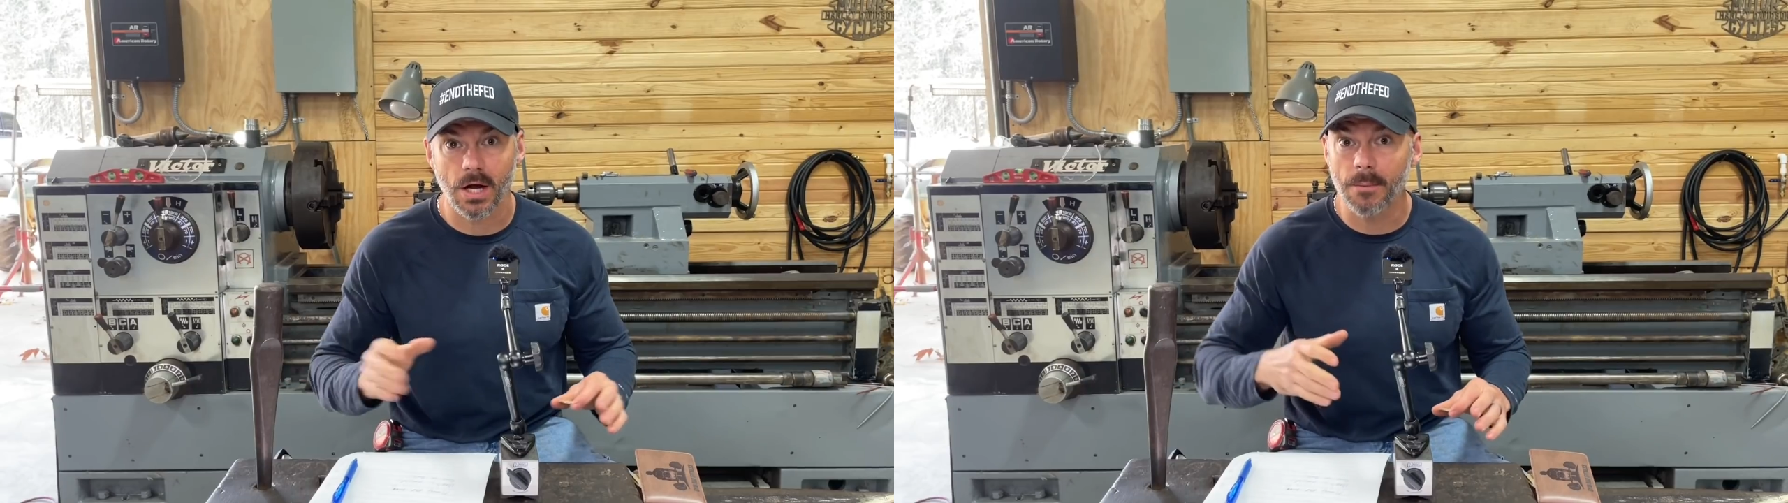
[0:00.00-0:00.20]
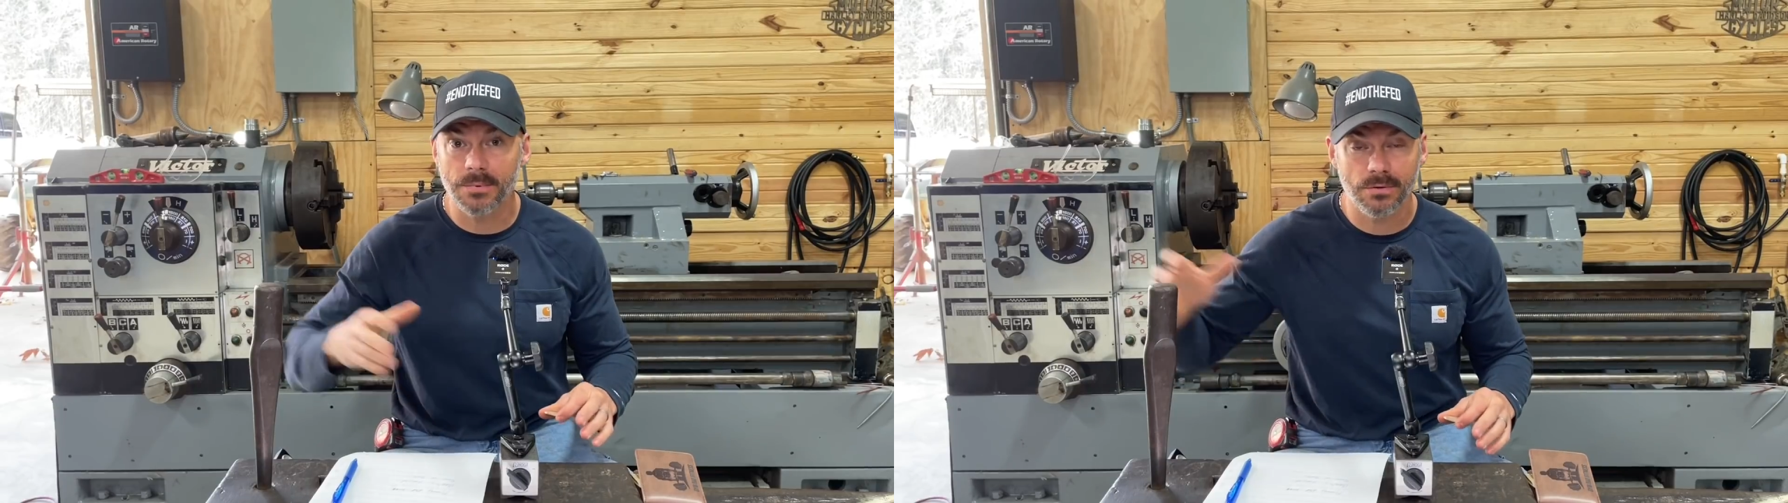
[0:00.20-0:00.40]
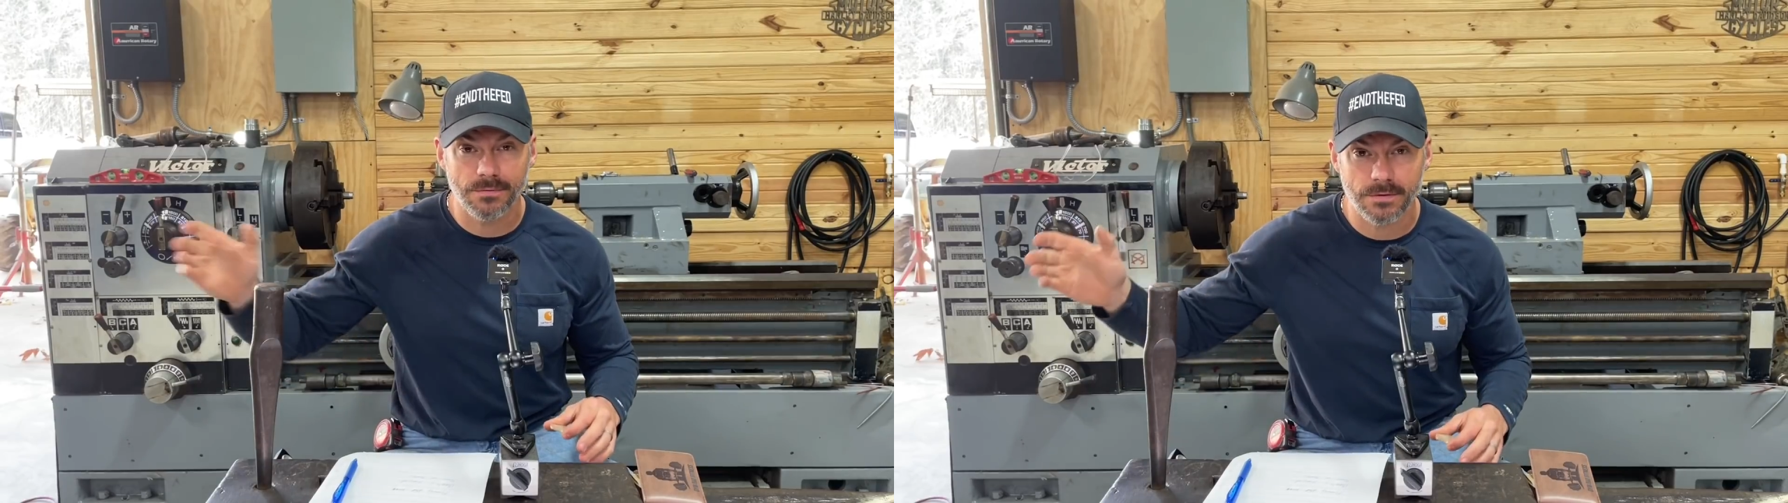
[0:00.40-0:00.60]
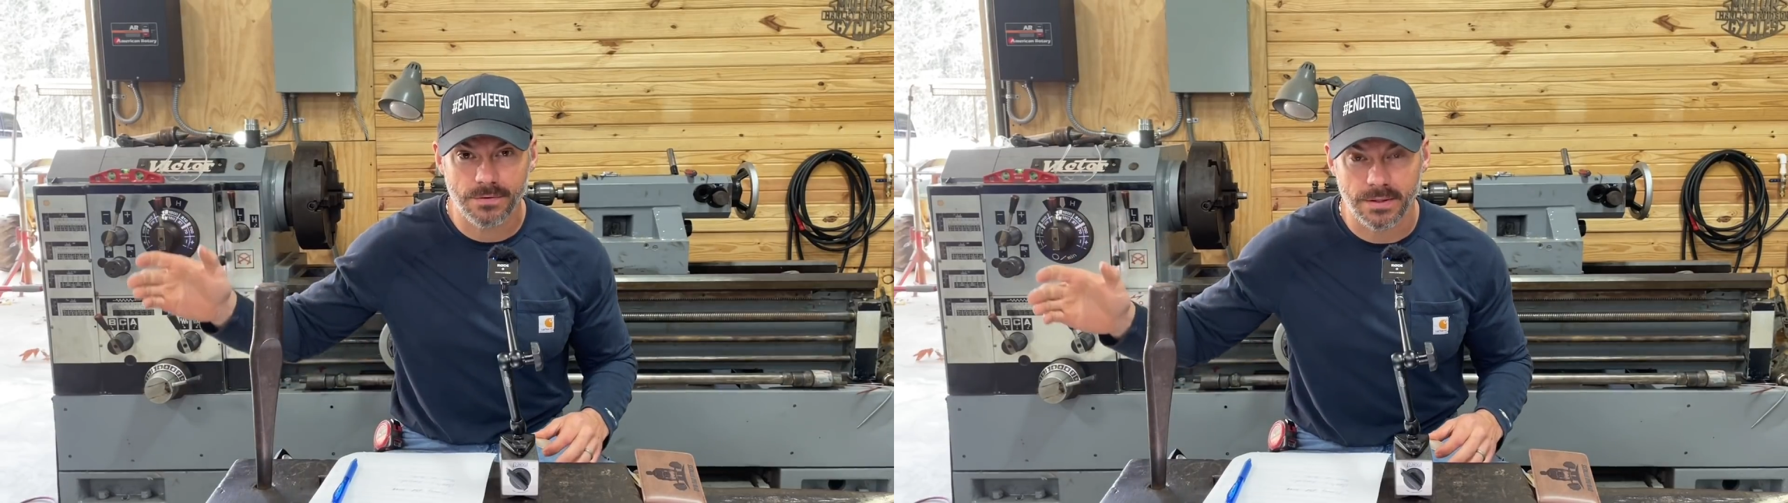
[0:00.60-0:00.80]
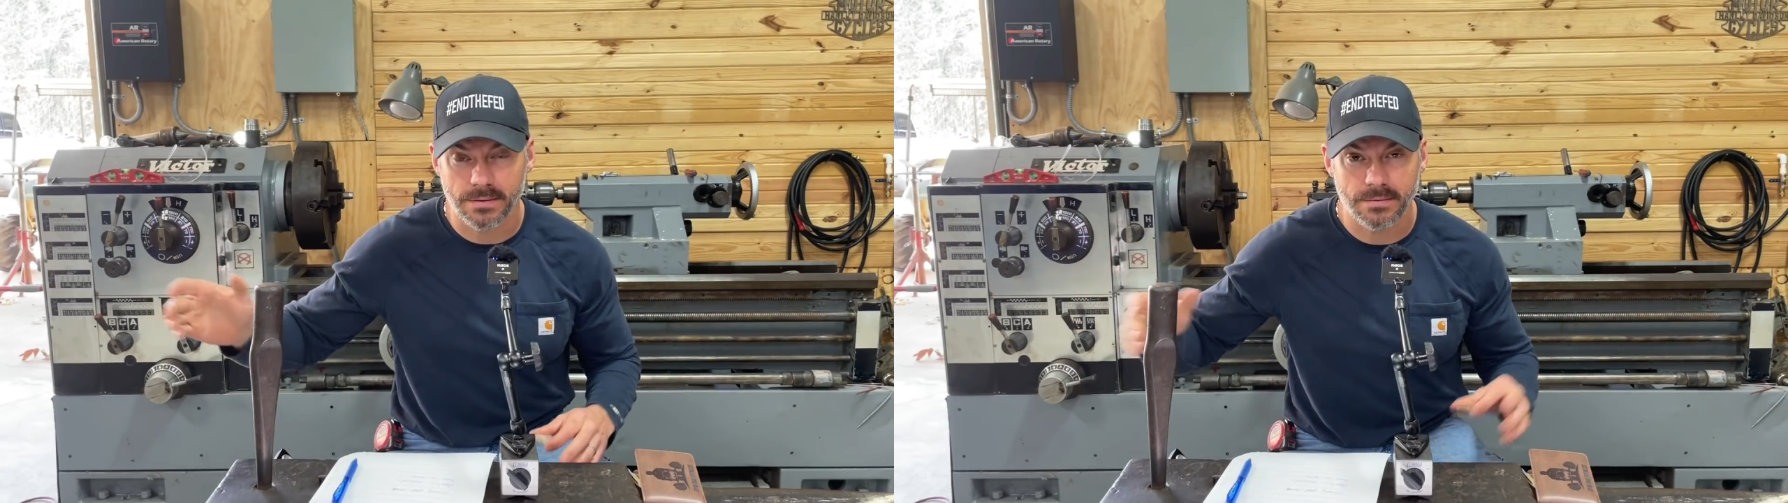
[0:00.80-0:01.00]
up to
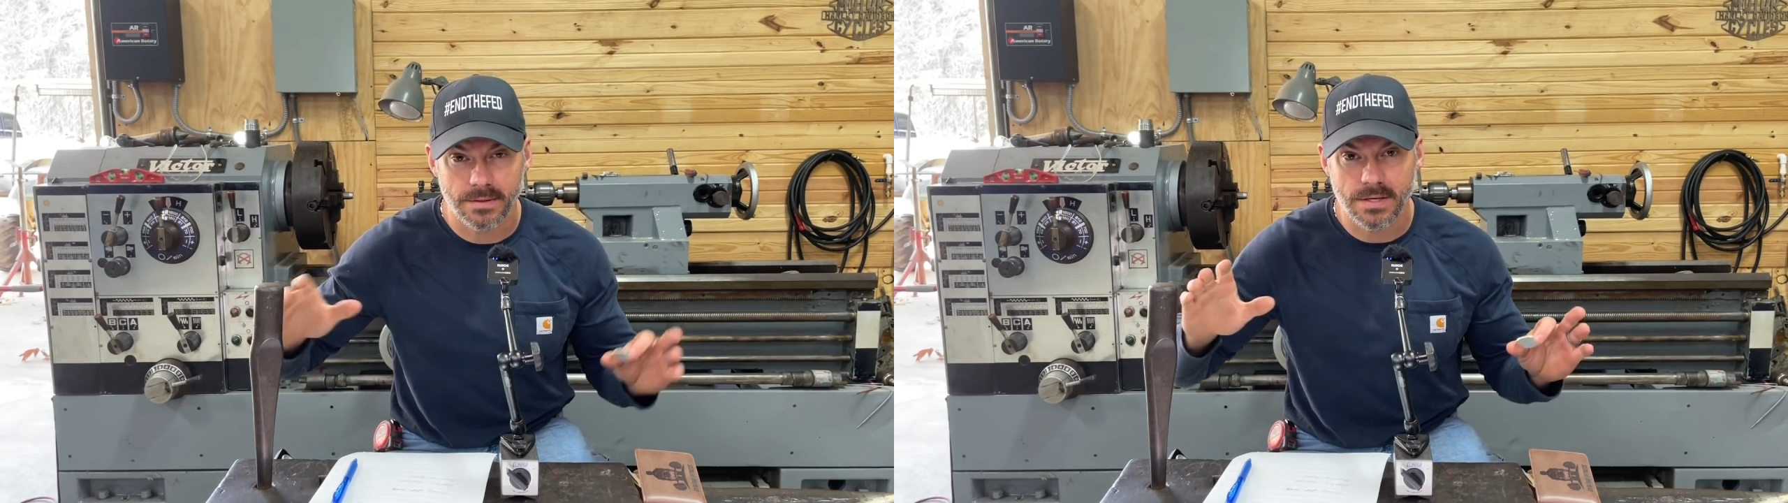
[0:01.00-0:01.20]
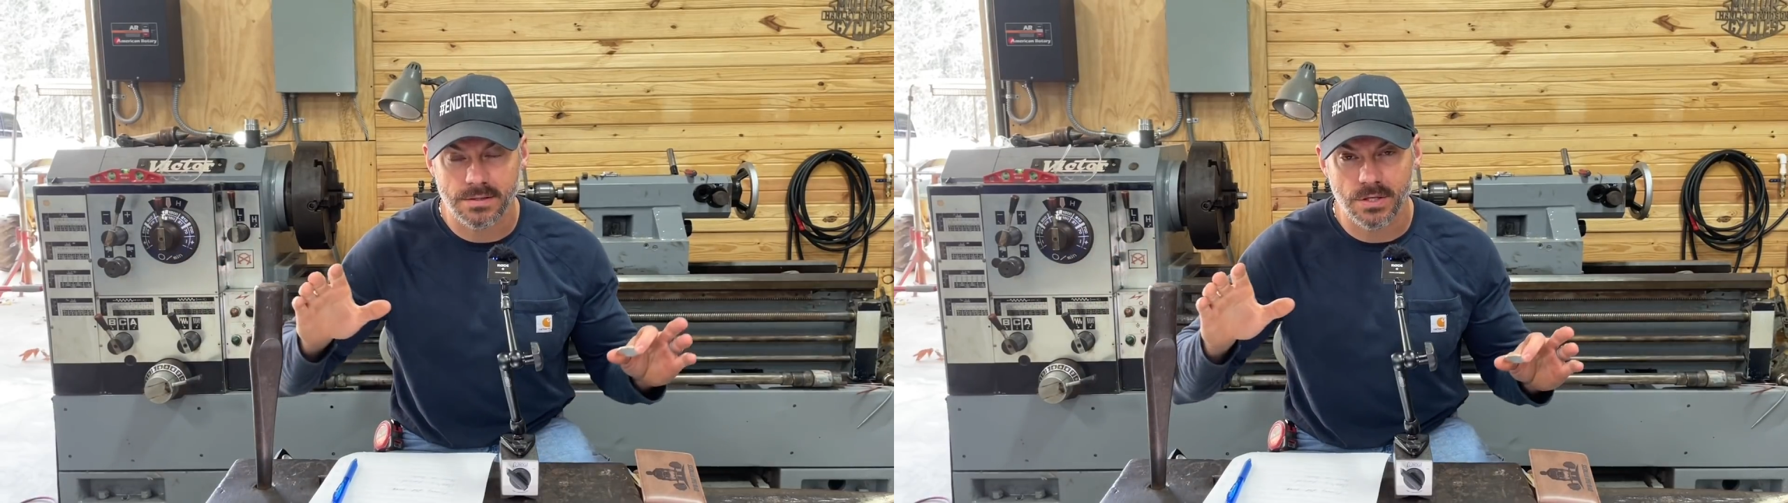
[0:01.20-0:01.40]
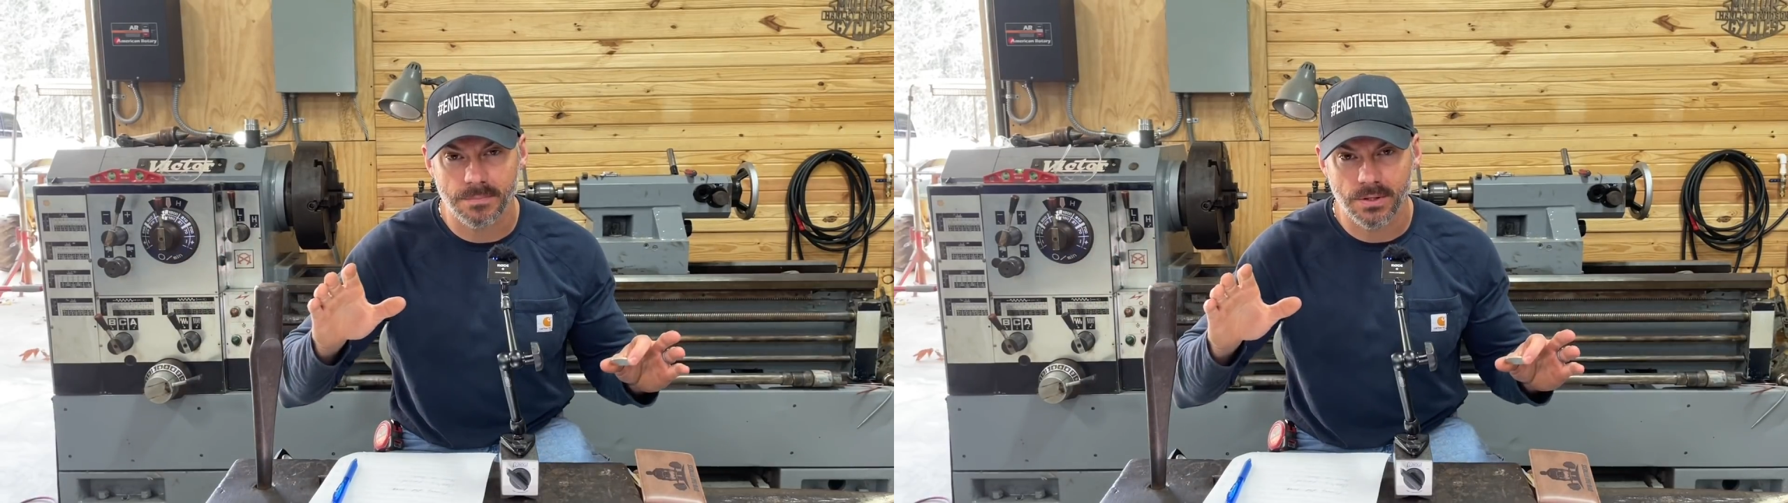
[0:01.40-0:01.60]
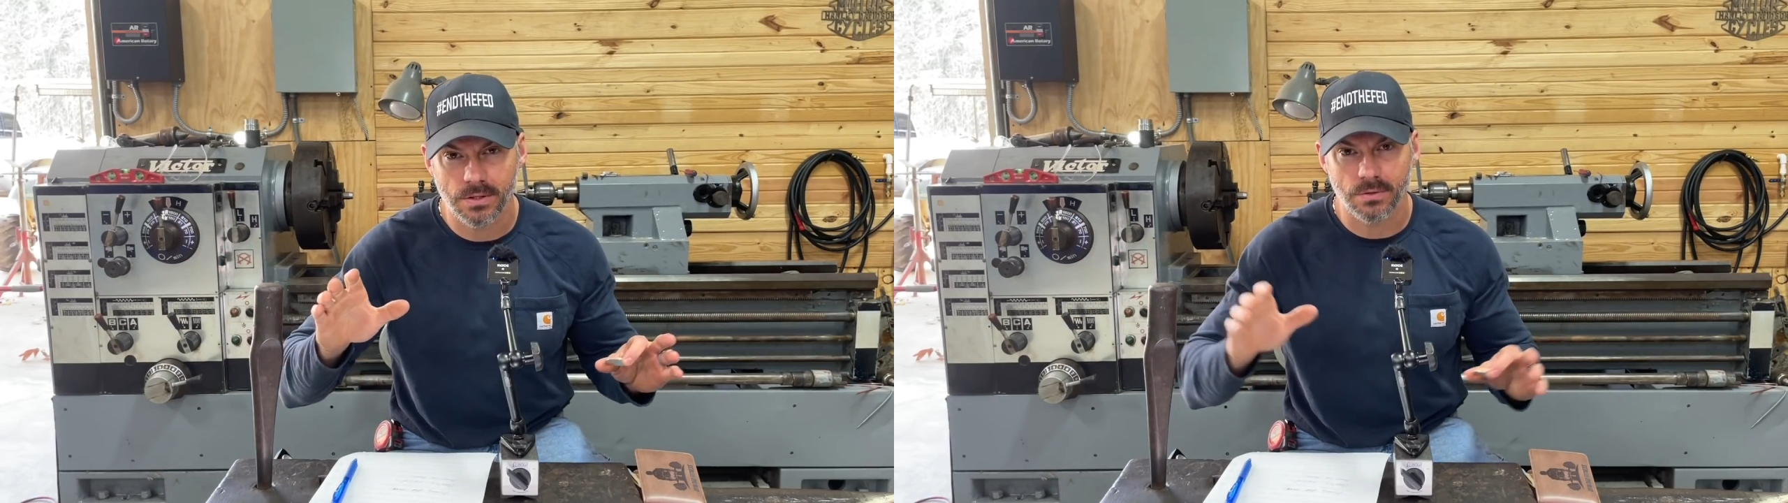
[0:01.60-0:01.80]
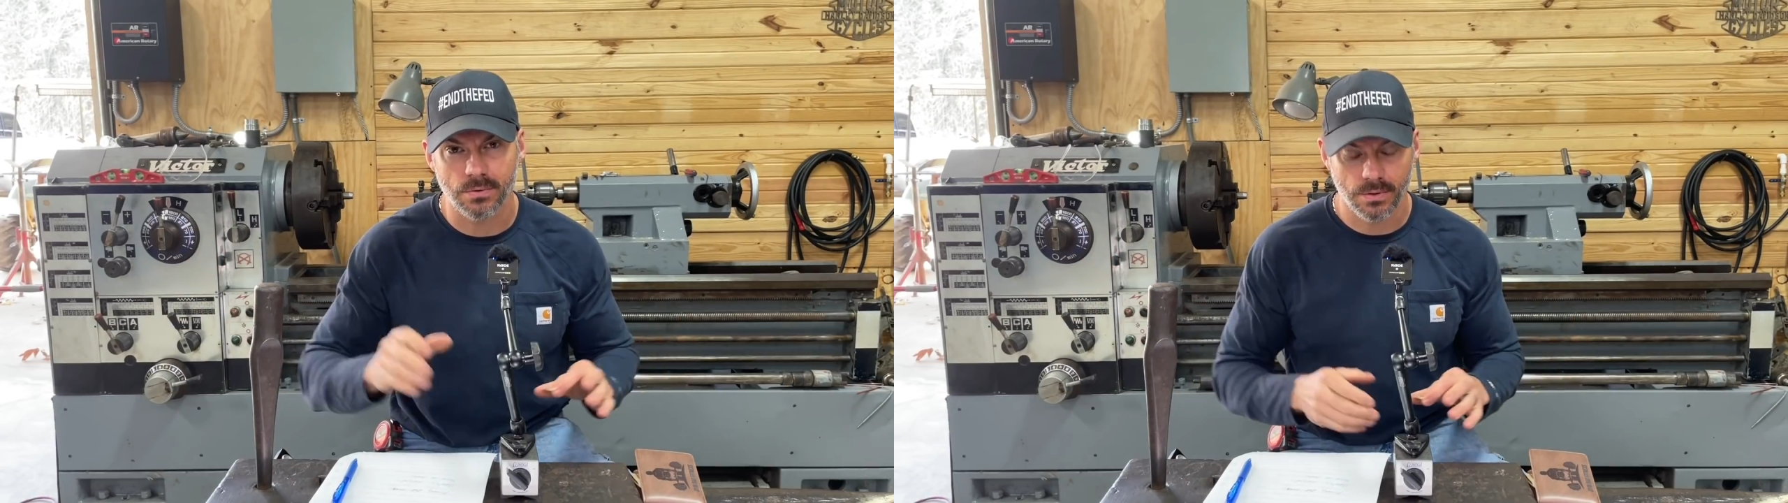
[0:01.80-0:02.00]
50. That's up to
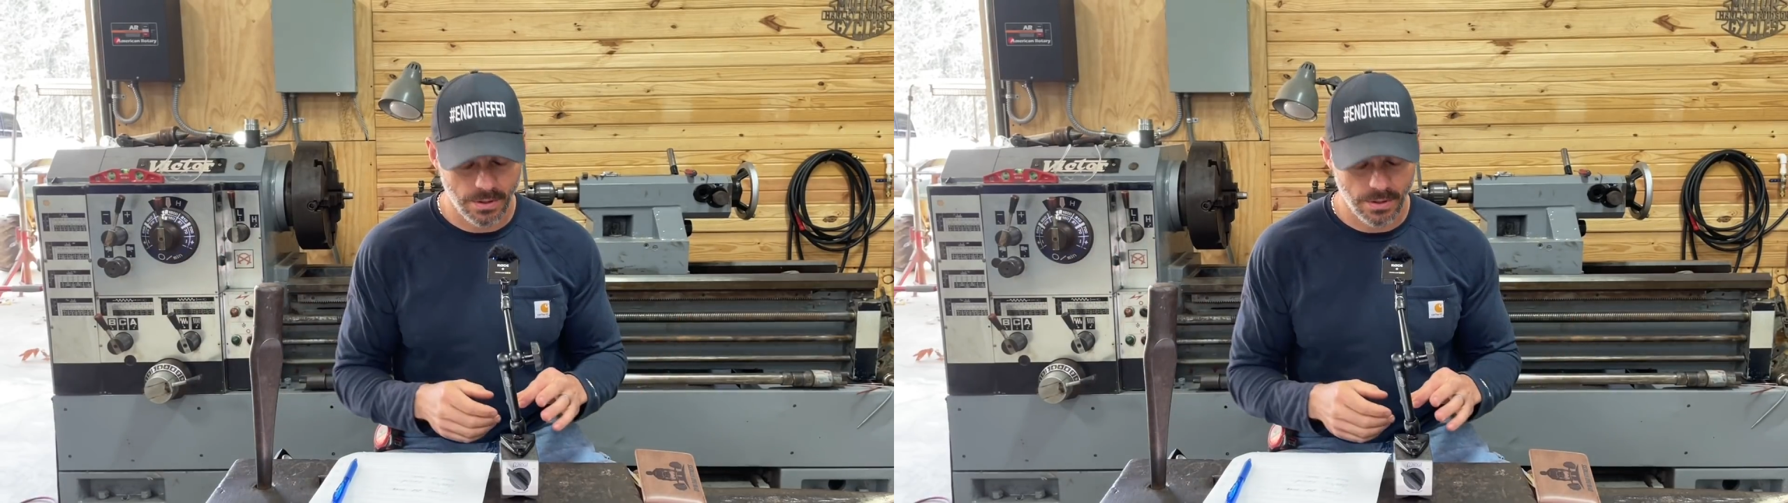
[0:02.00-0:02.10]
you.